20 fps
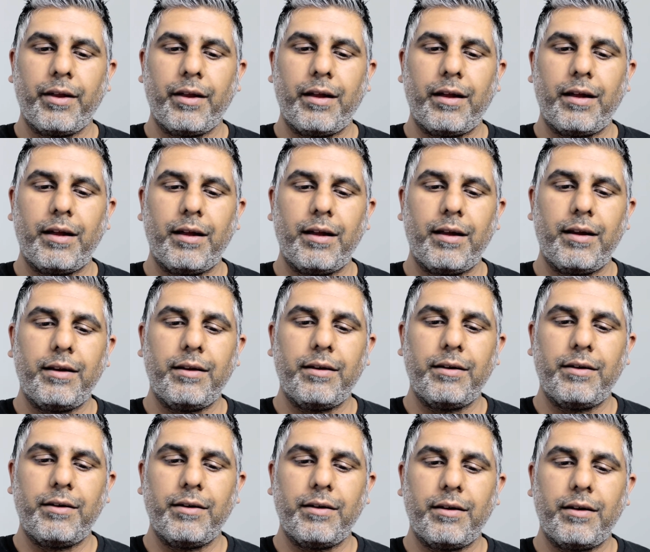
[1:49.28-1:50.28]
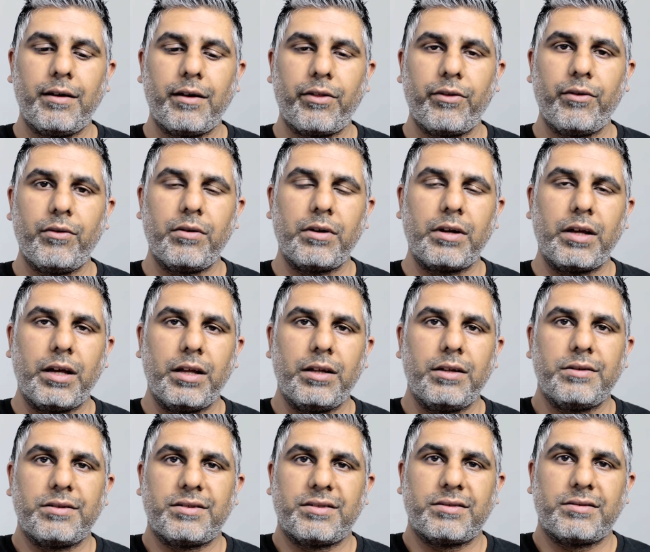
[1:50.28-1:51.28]
And I thought, okay,
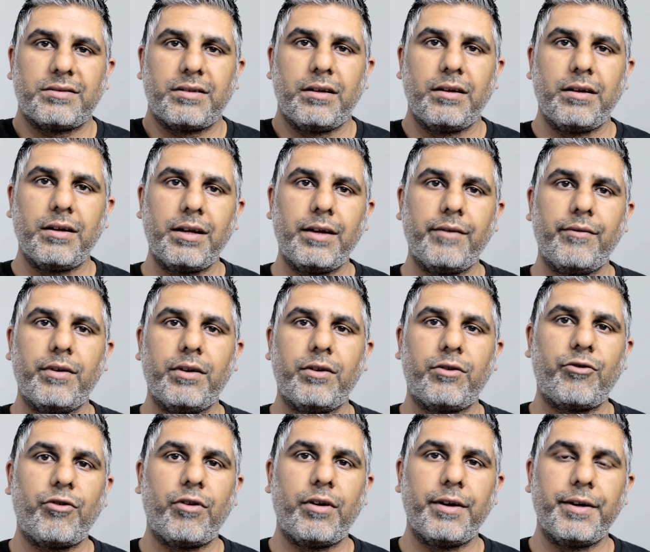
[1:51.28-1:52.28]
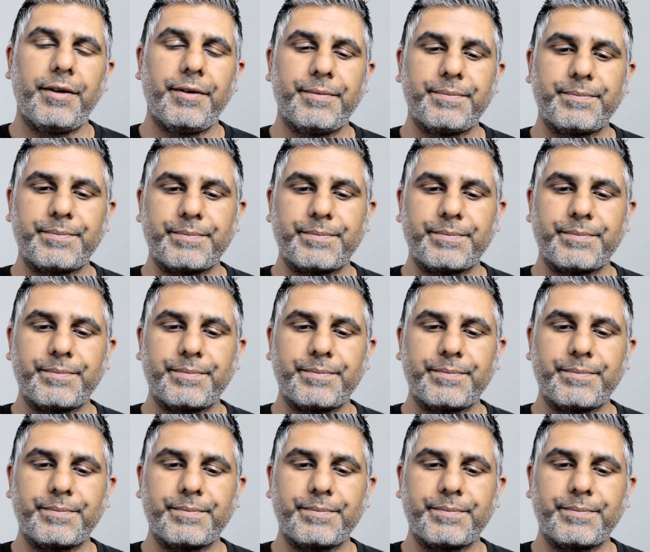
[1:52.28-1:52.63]
let's give it a try.